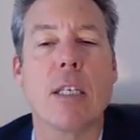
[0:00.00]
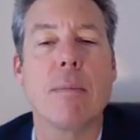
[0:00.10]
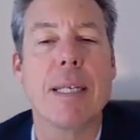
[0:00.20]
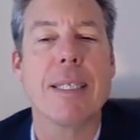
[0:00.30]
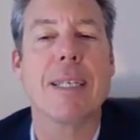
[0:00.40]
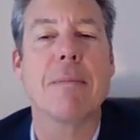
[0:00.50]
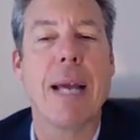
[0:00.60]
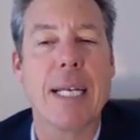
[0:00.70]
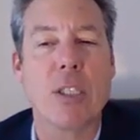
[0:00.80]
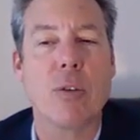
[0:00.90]

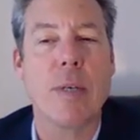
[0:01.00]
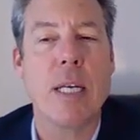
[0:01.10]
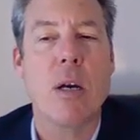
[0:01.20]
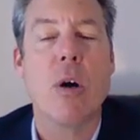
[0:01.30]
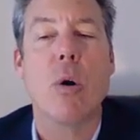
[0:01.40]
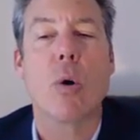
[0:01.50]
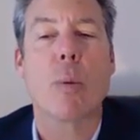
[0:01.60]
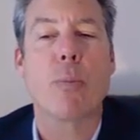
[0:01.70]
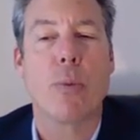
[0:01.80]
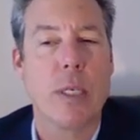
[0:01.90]
documenting mastery
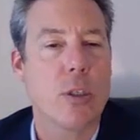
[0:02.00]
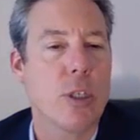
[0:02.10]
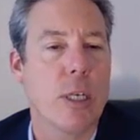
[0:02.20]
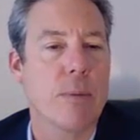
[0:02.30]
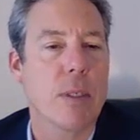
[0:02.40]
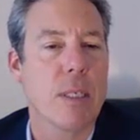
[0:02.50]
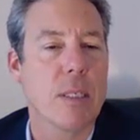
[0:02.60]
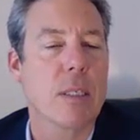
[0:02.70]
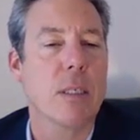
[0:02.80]
or apprenticeships